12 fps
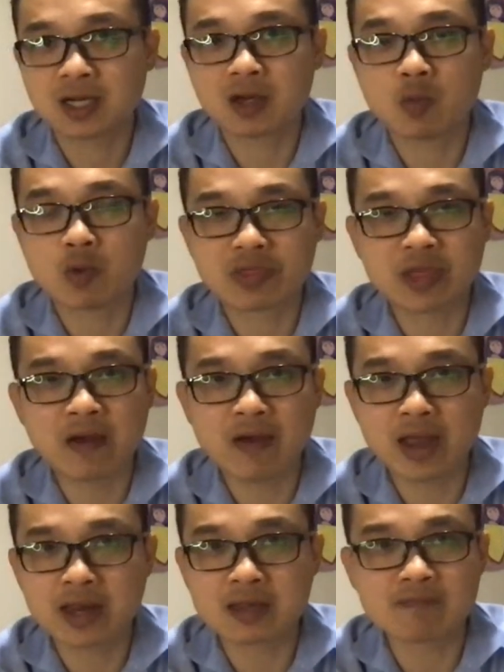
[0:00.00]
without
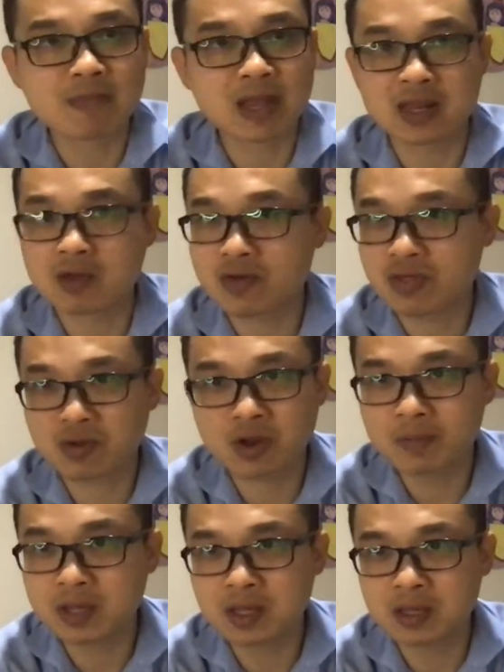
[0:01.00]
any manual
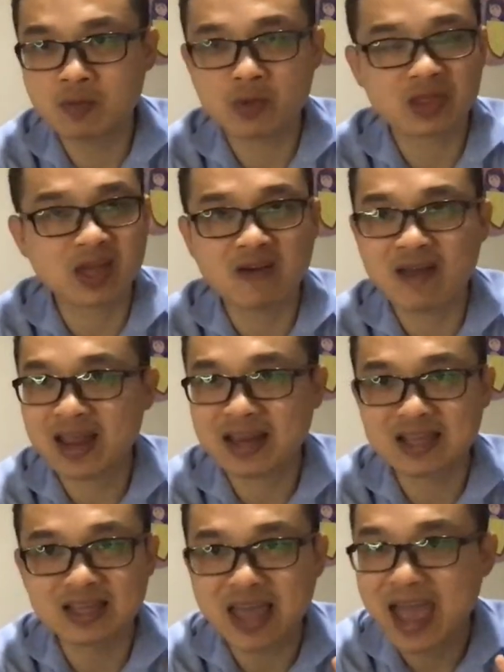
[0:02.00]
therapy, without
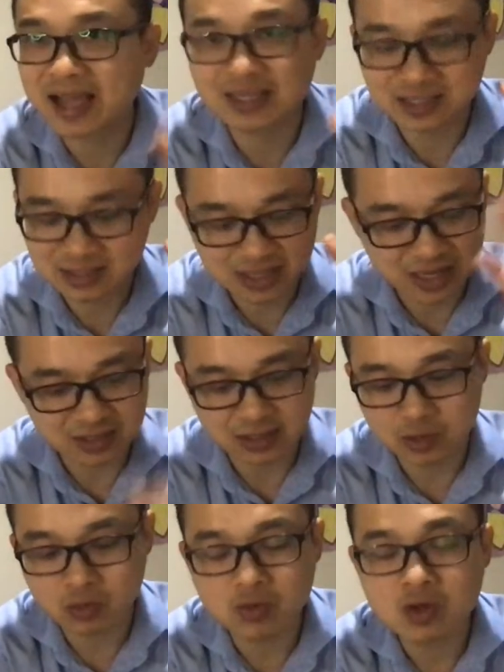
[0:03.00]
any exercise
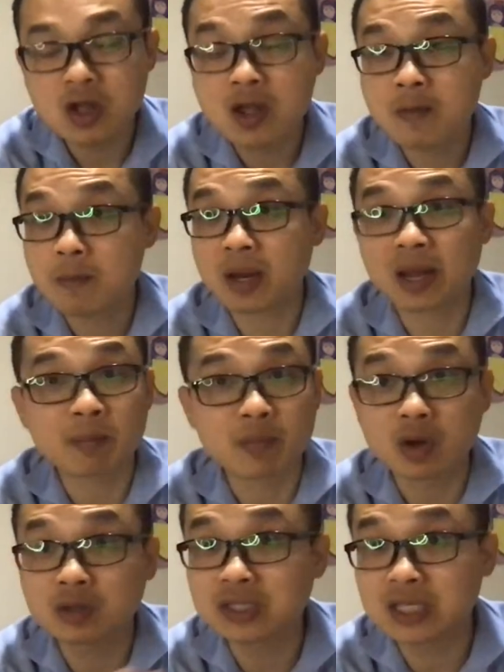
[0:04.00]
at all. But I'm
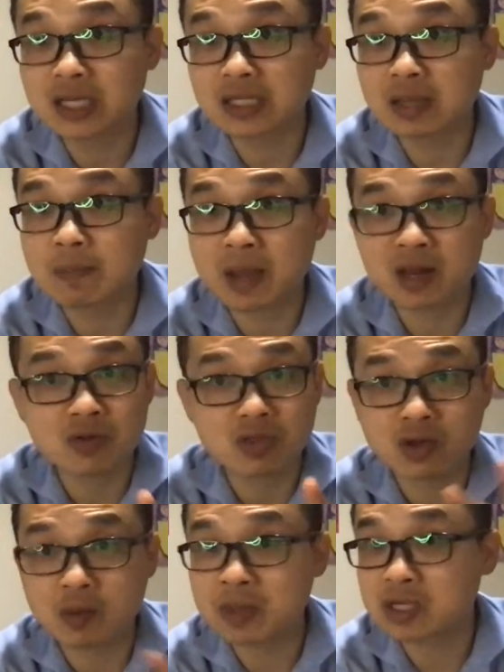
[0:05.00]
not saying that manual
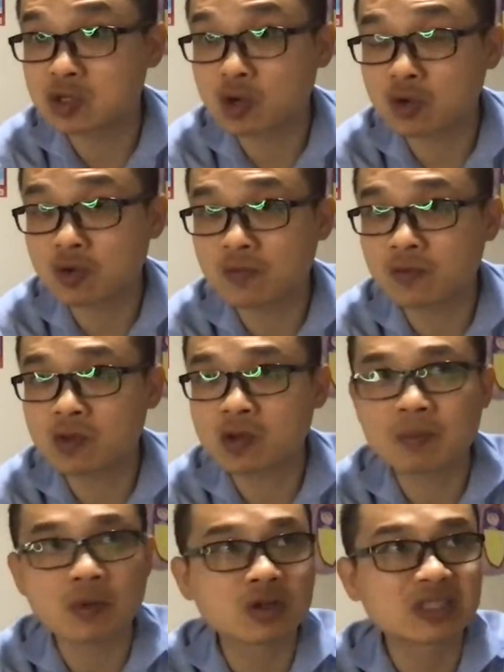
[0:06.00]
therapy is not good for you.
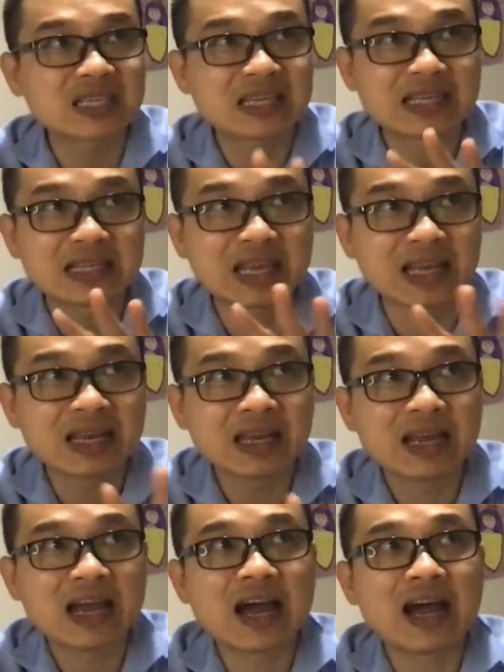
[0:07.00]
I'm not saying that
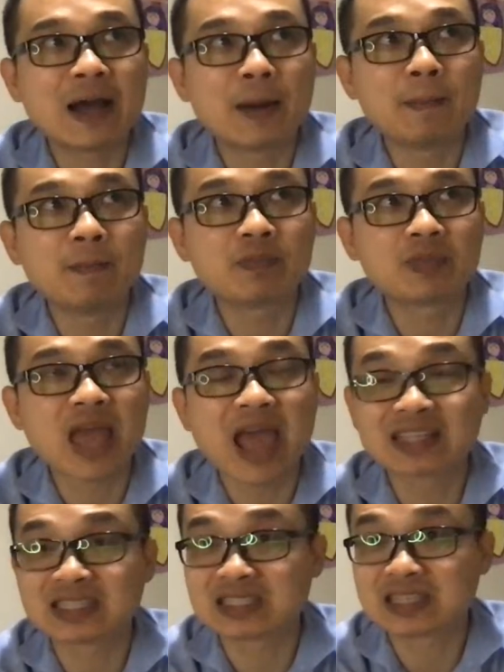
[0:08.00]

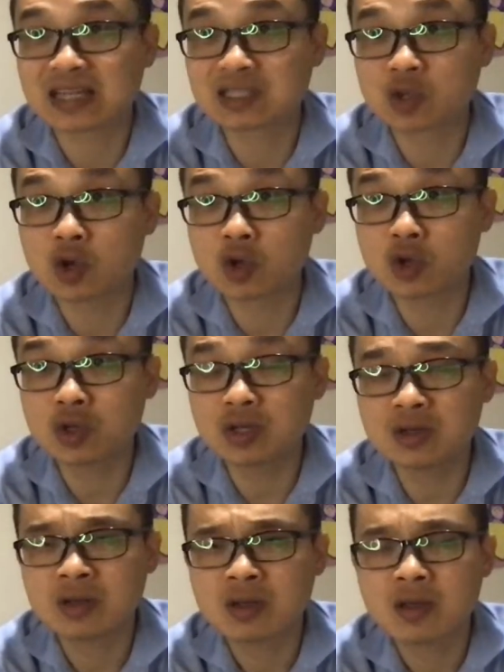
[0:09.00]
exercise is not good.
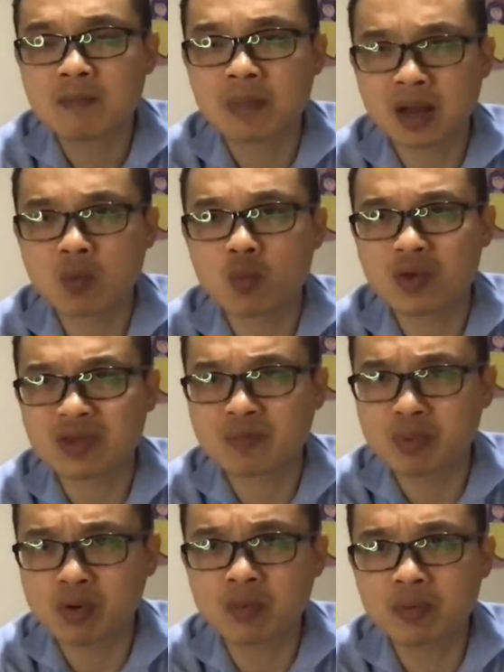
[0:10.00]
But with a
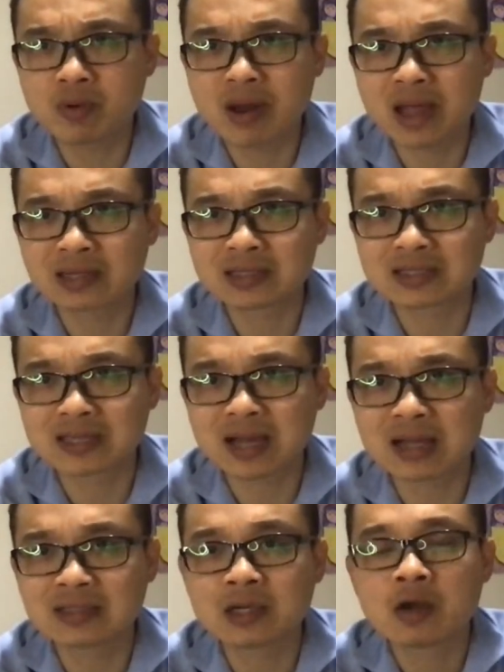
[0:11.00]
proper
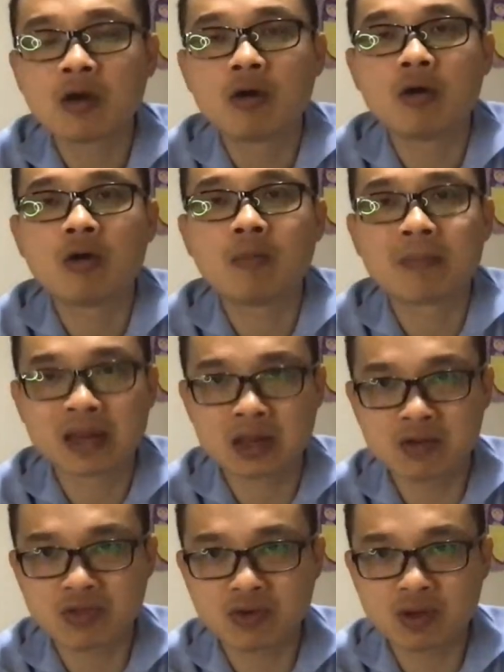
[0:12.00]
exercise or
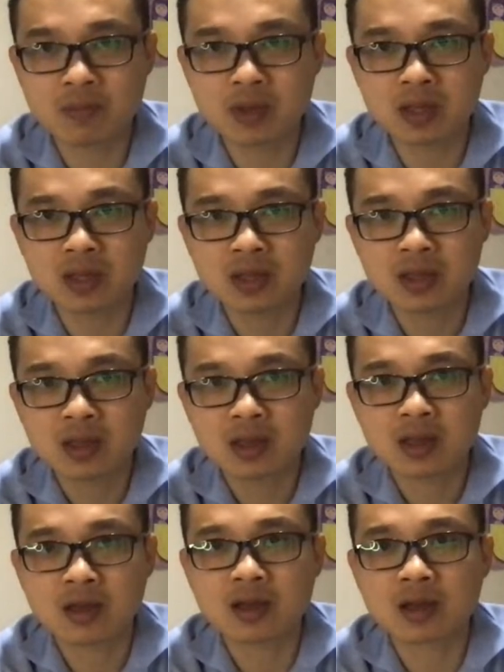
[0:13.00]
manual therapy,
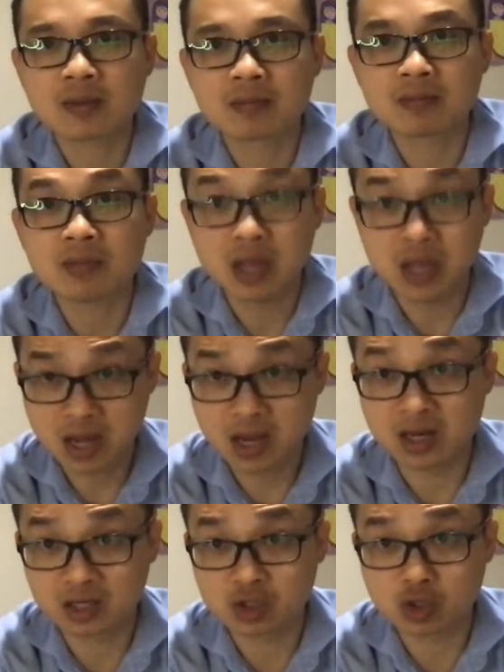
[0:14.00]

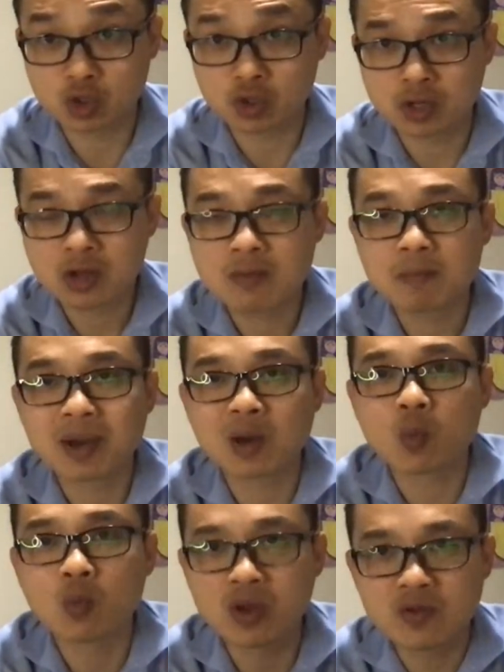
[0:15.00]
it is good.
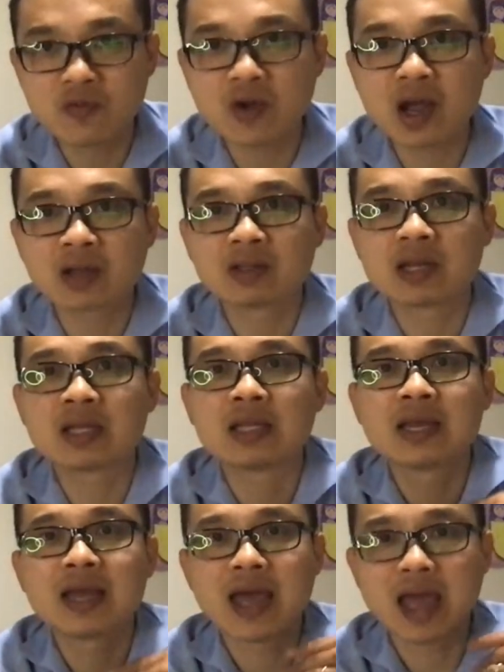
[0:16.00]
But we find that
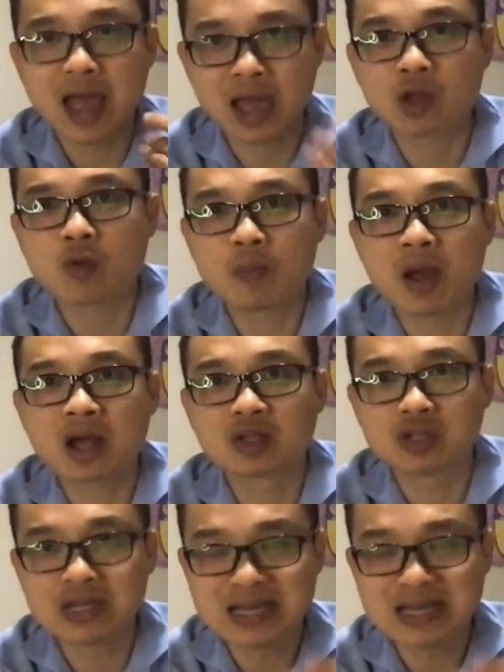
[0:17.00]
acupuncture